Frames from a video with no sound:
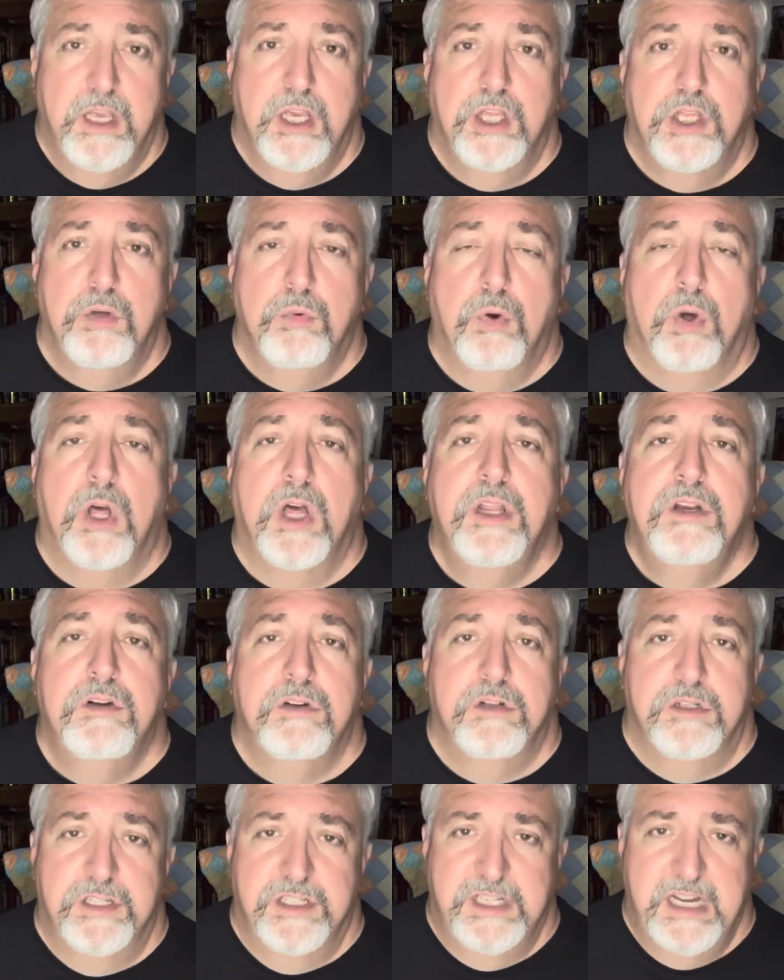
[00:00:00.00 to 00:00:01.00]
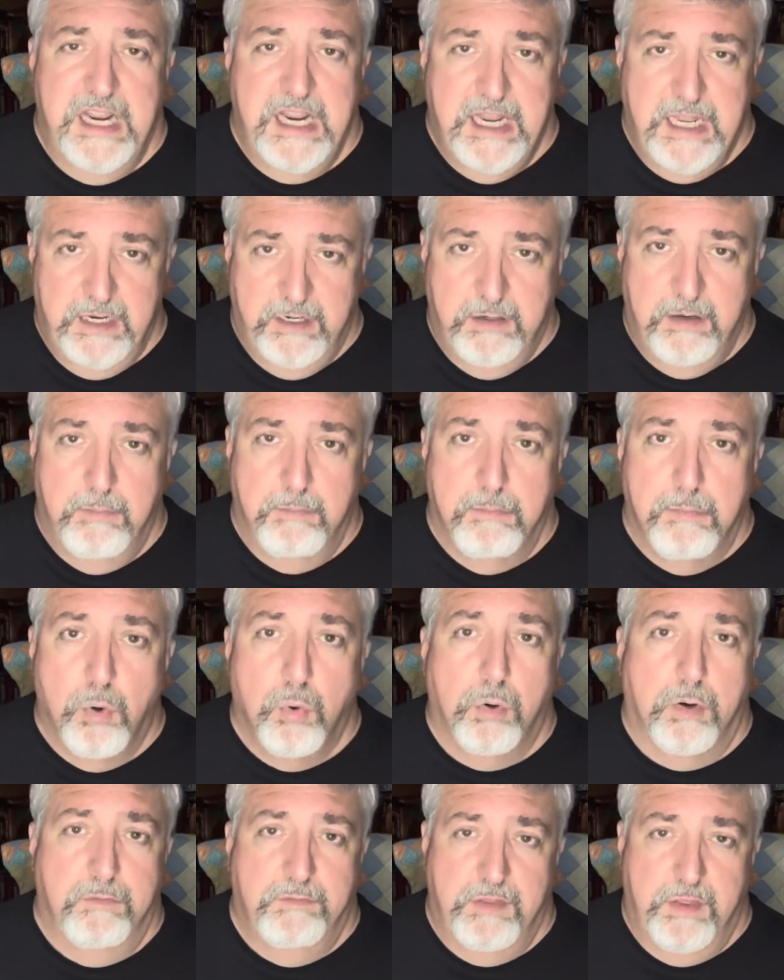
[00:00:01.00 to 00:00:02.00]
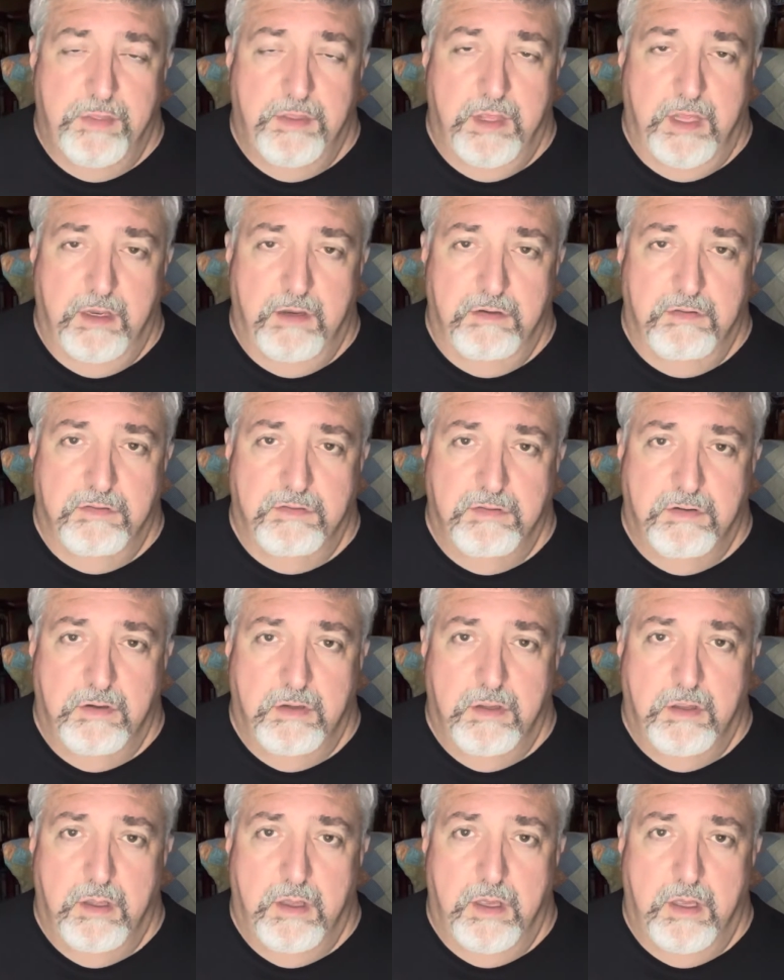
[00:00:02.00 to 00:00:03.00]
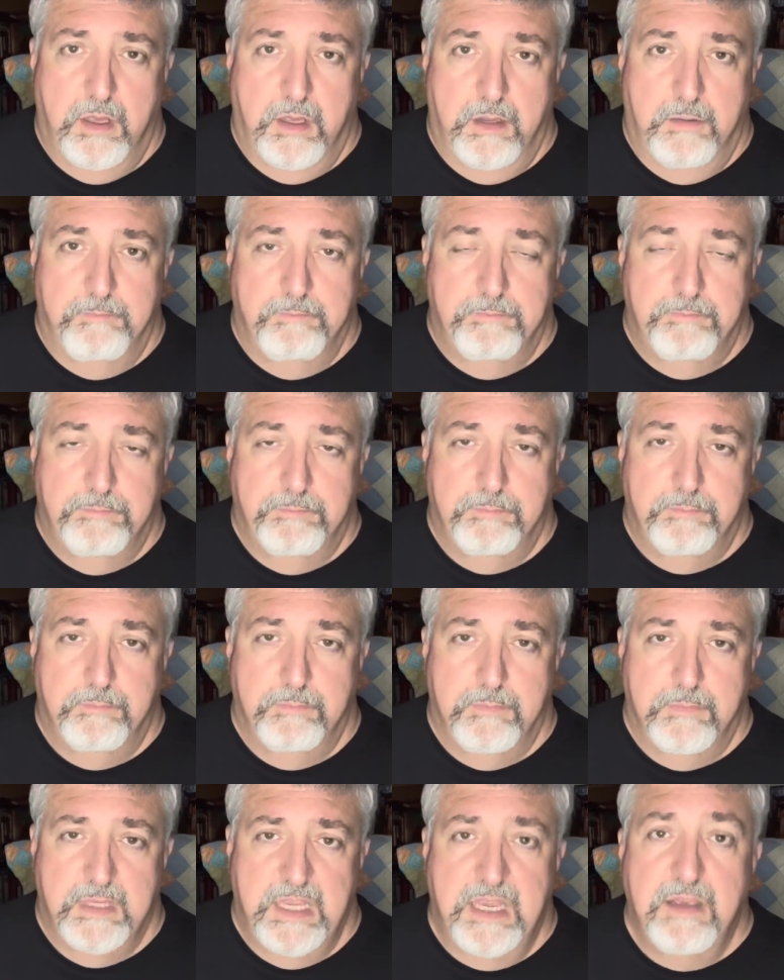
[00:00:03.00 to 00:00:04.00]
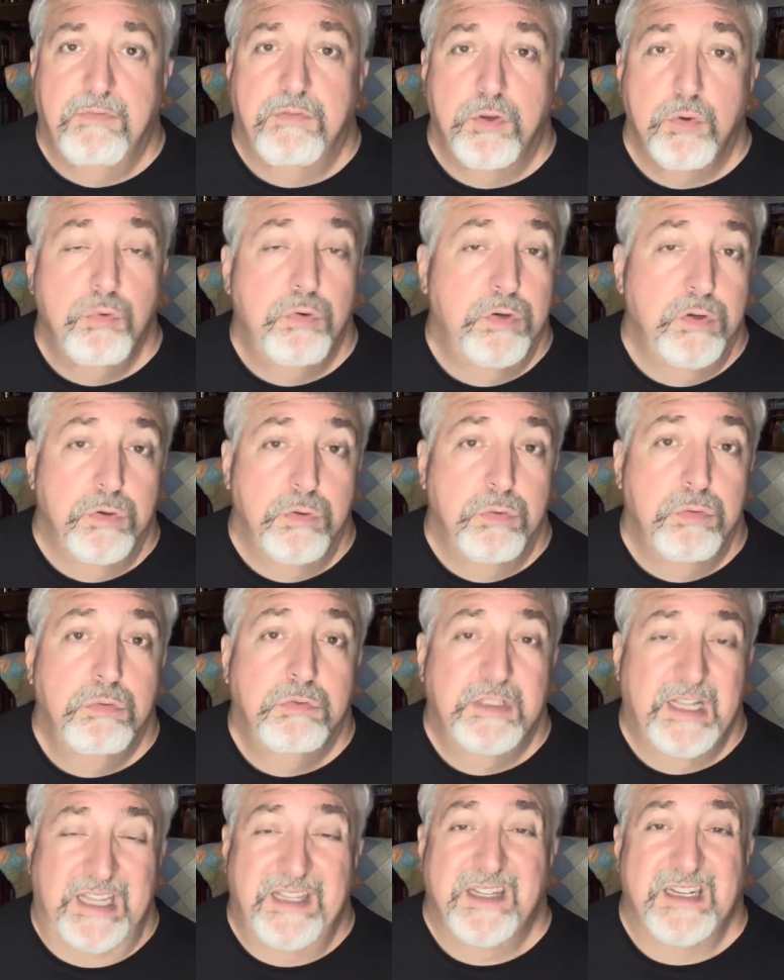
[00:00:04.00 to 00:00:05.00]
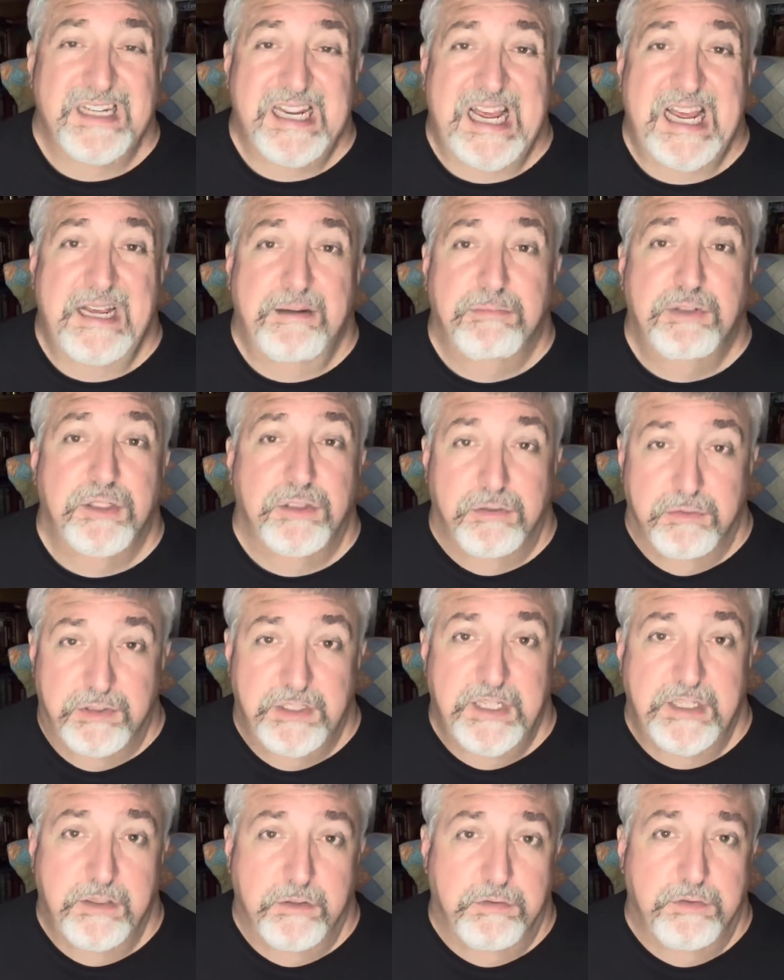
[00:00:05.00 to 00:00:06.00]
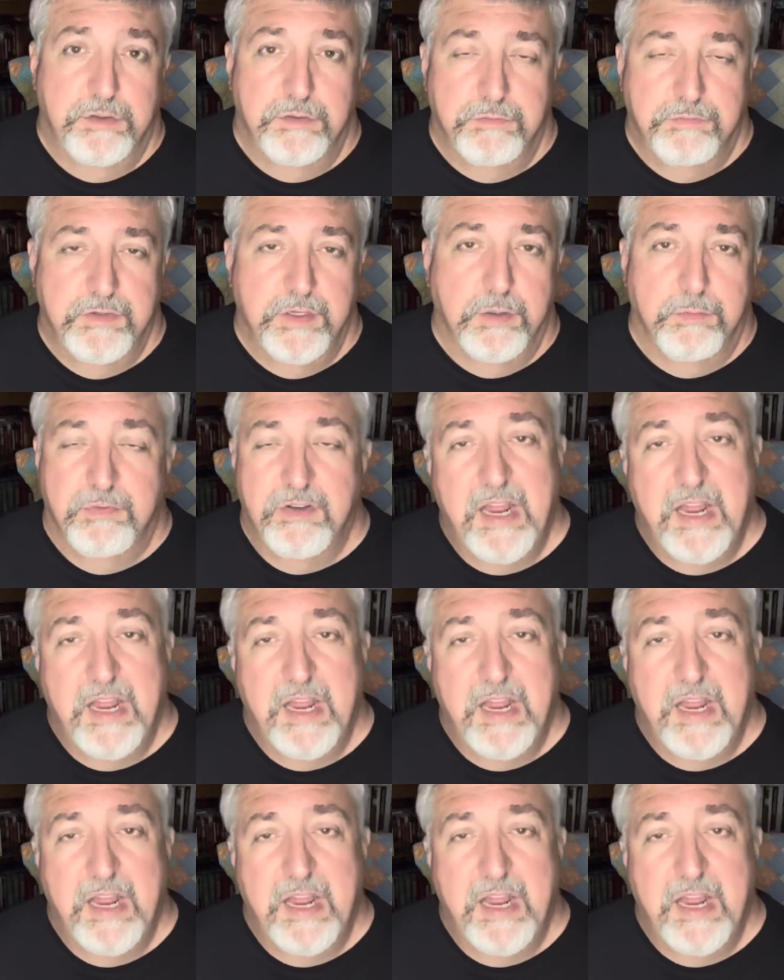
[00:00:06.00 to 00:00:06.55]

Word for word: You will understand more of the things um, if you do take the time to see those two films.